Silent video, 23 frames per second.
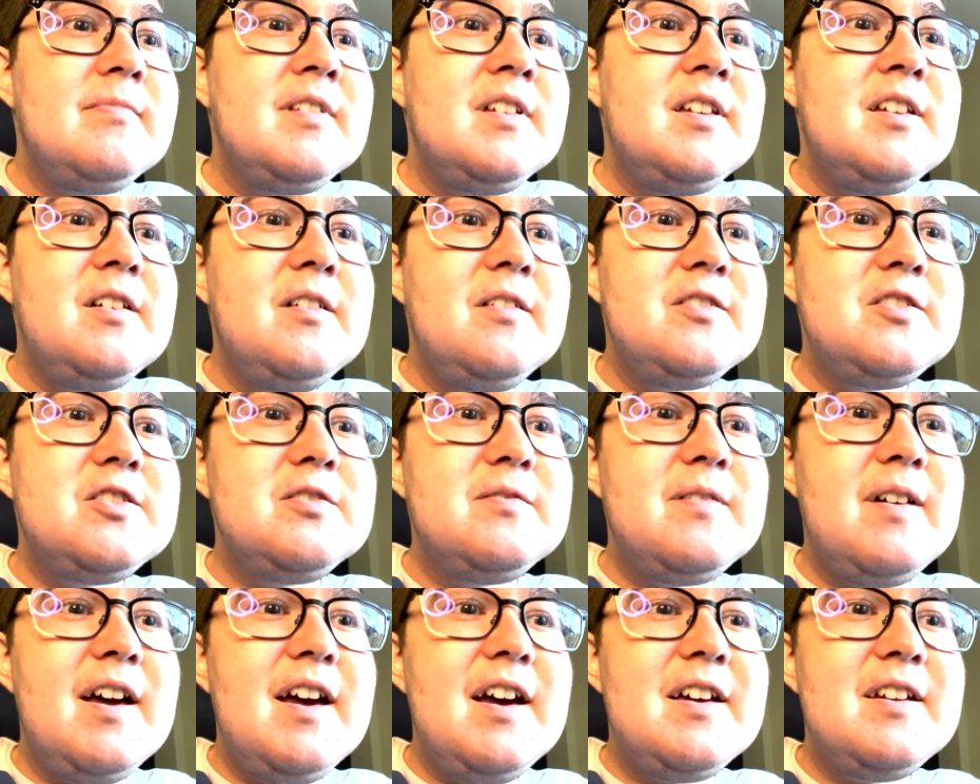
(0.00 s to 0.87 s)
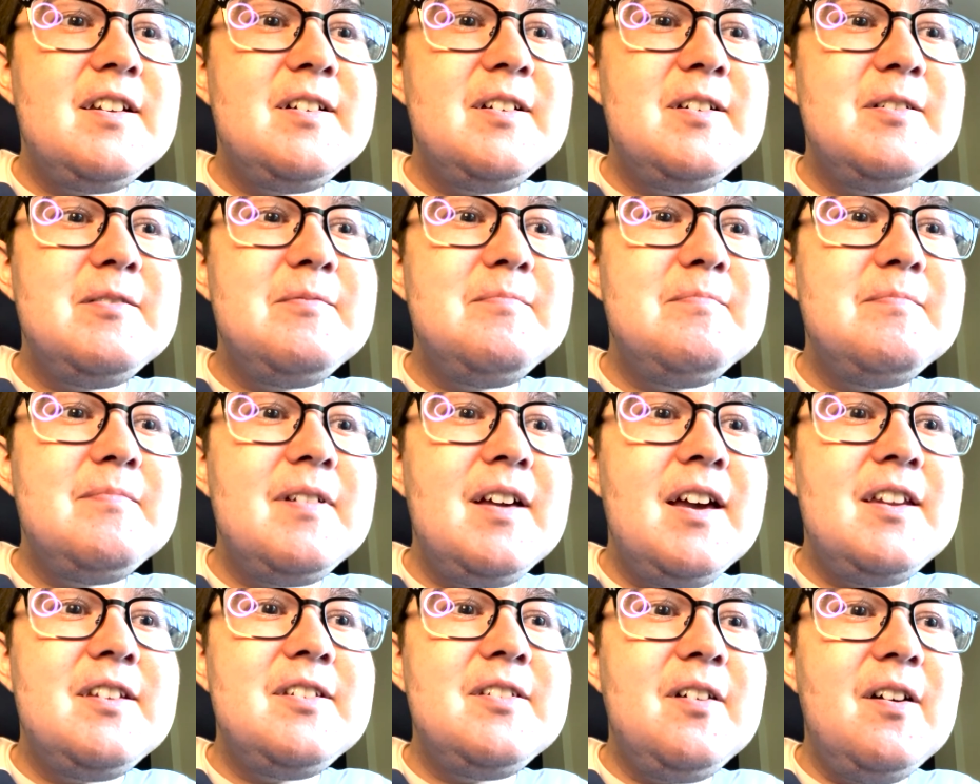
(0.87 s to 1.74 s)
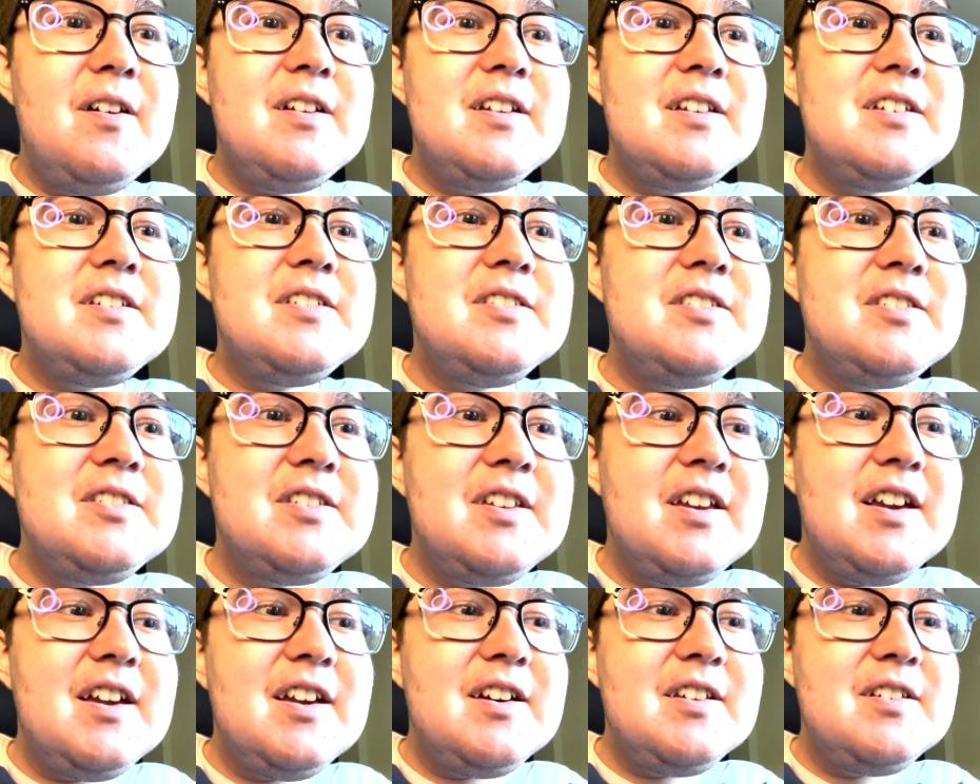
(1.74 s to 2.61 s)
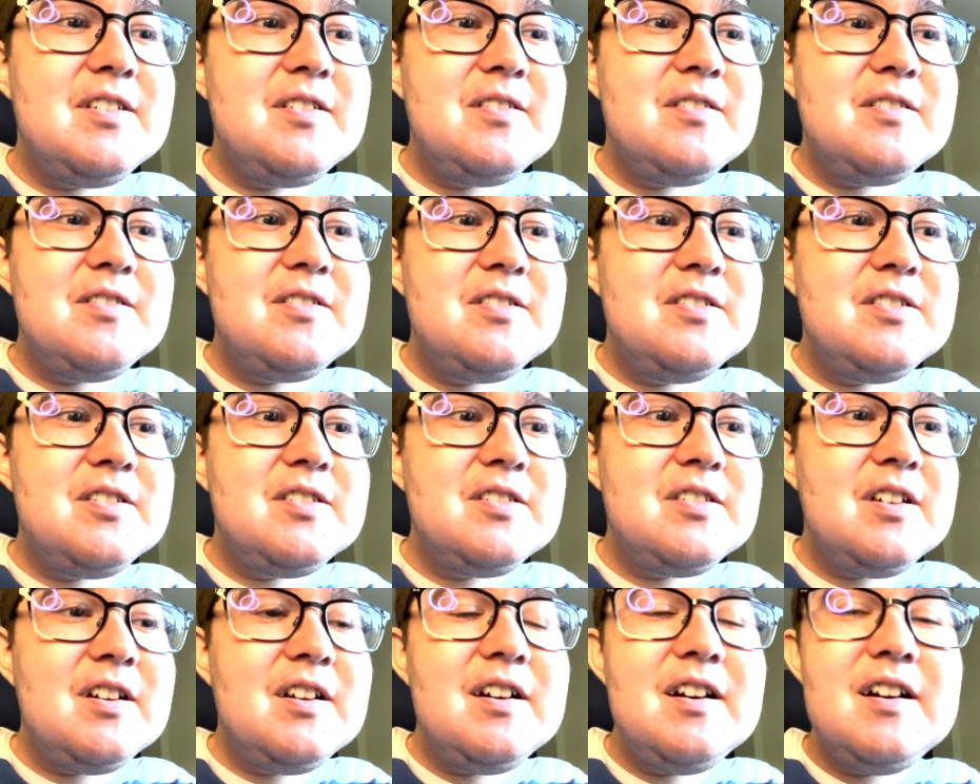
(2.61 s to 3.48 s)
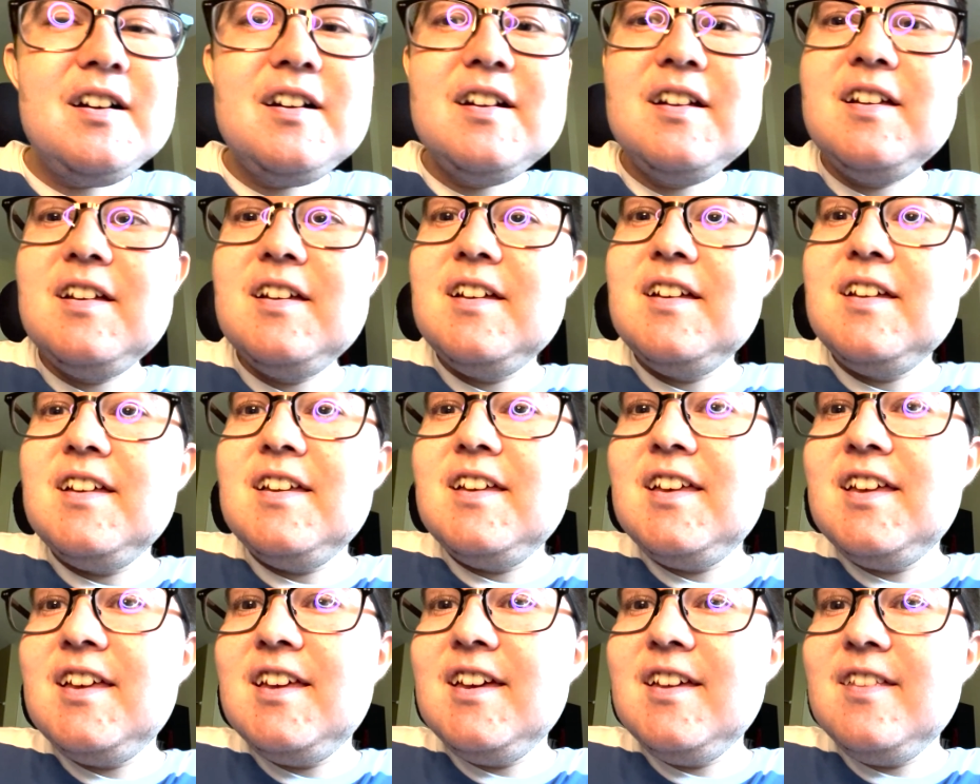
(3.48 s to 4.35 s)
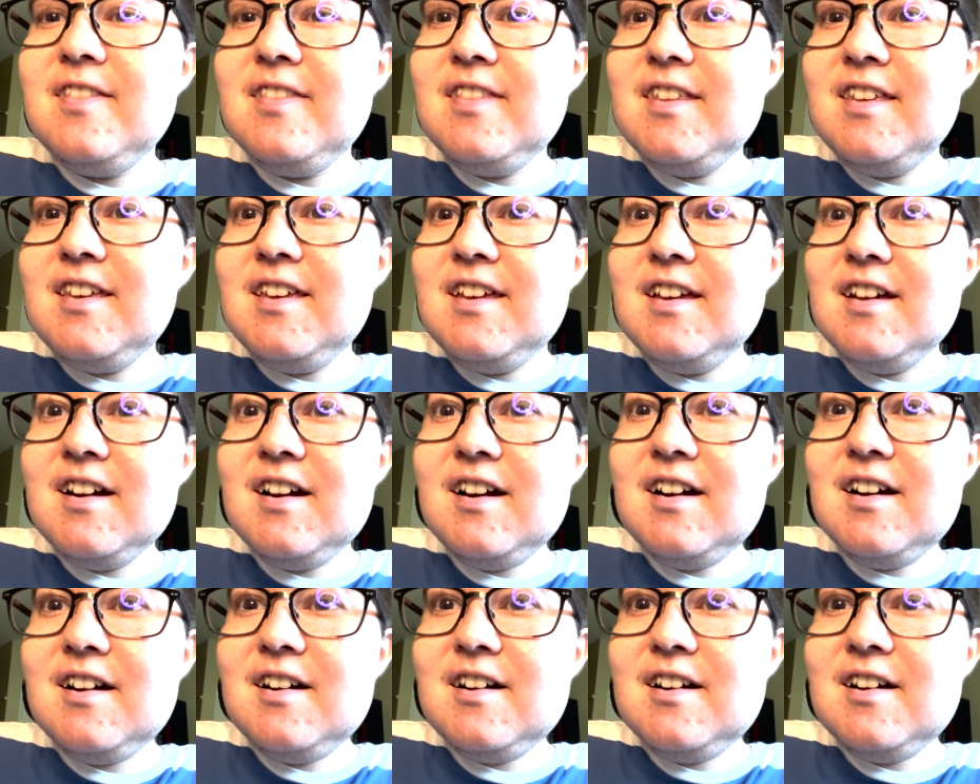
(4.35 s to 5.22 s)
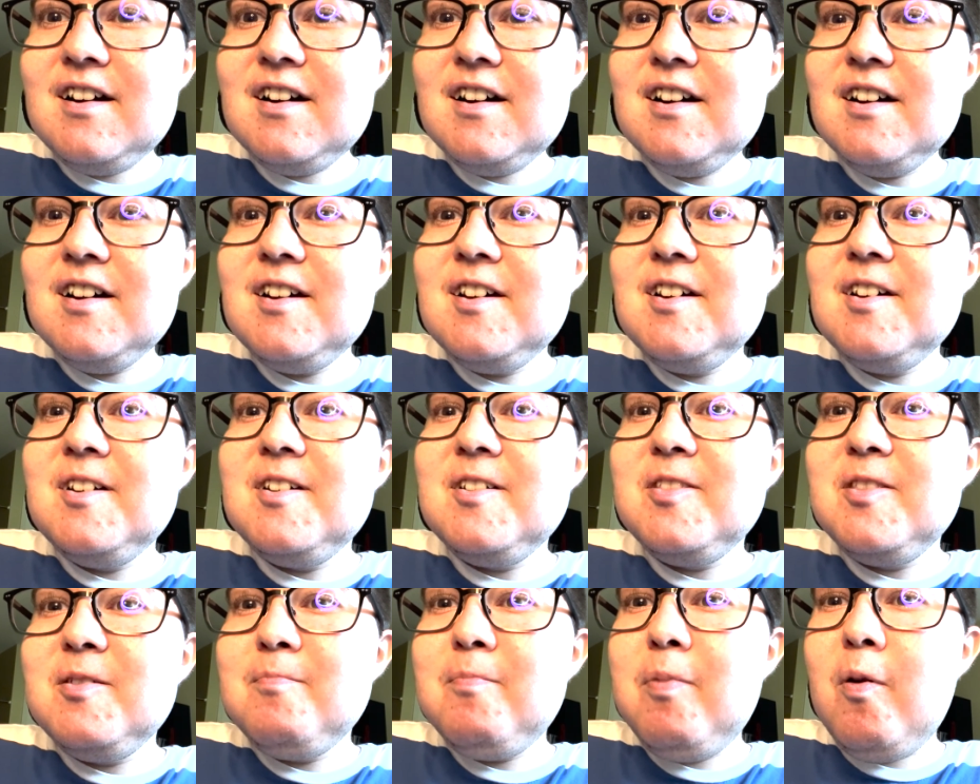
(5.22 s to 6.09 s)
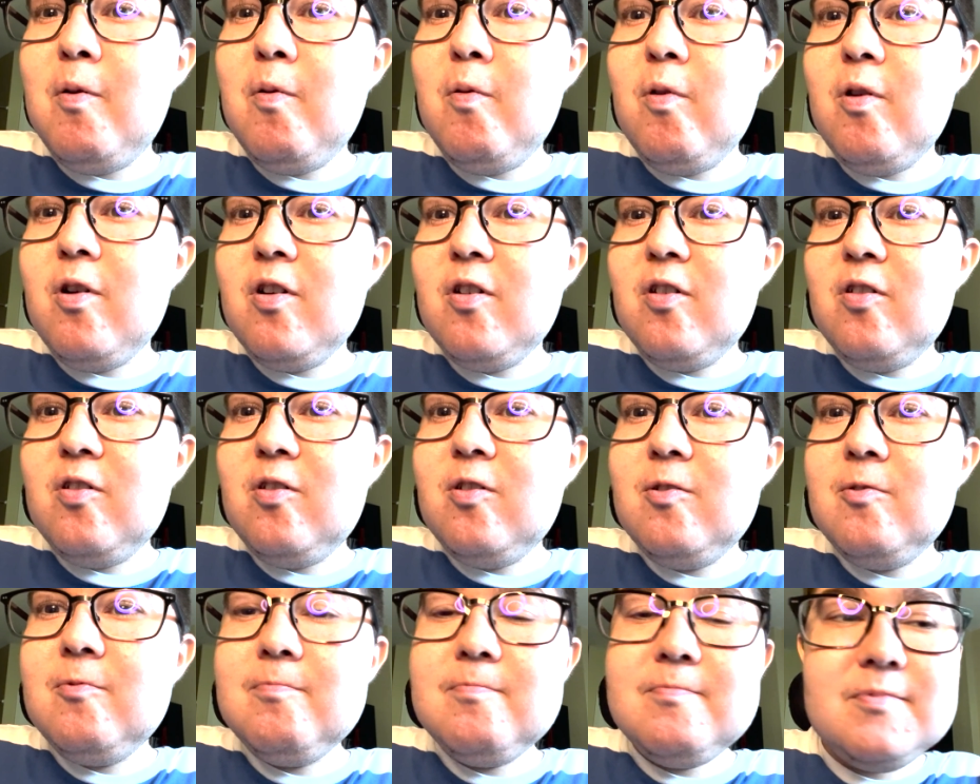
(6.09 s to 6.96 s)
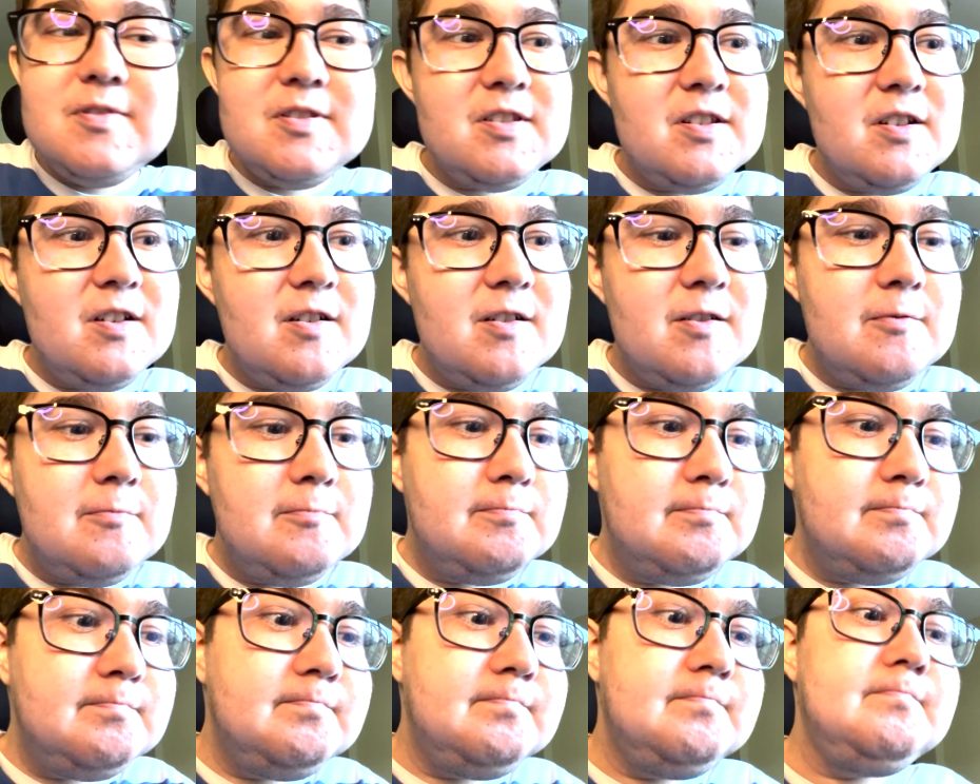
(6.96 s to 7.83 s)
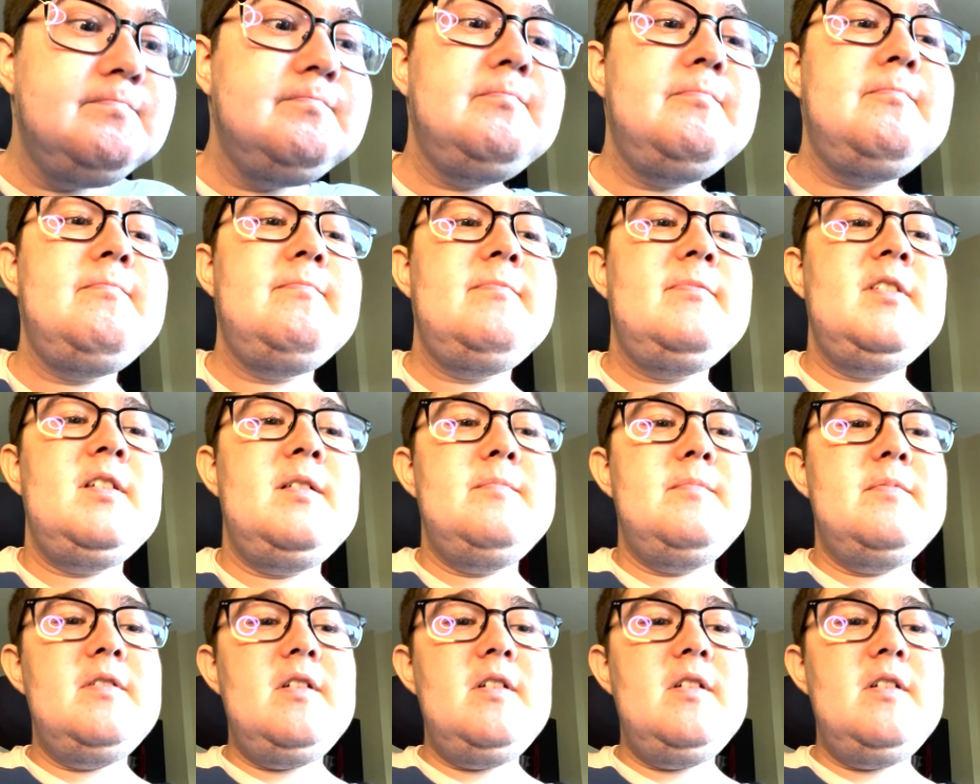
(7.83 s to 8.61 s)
You also had um, Adonicas Sanders uh, hit the uh, the portal. So we